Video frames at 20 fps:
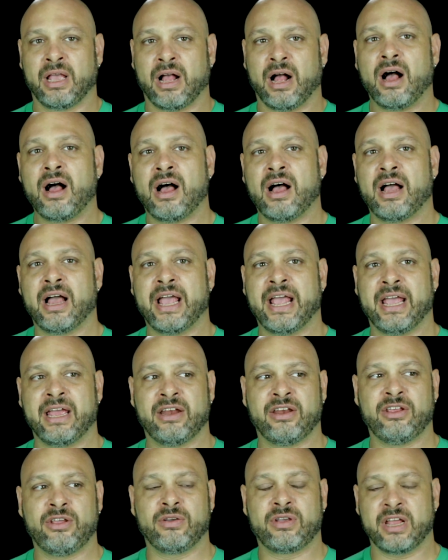
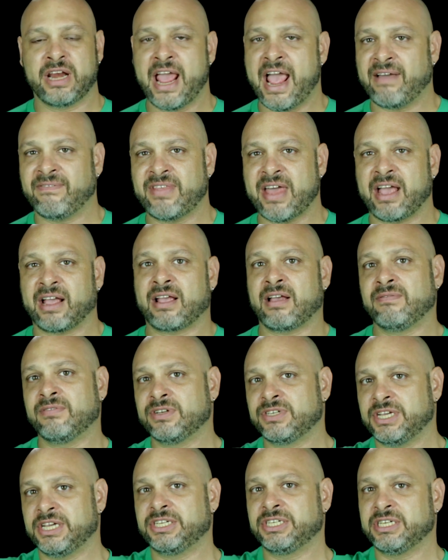And you can have that
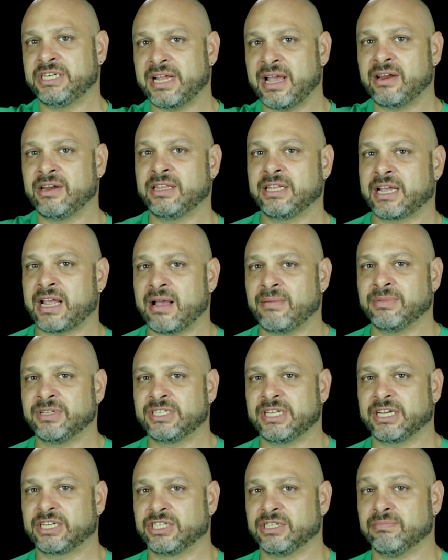conversation down in the
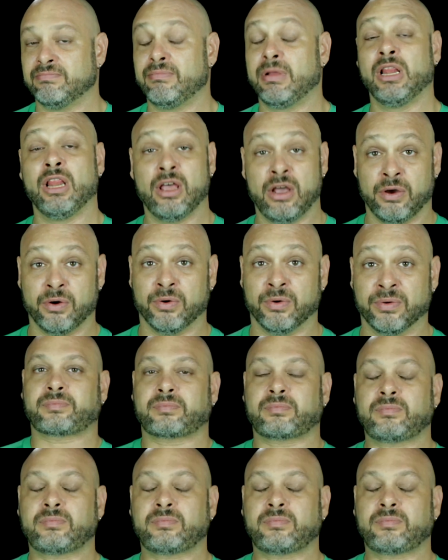comment section below.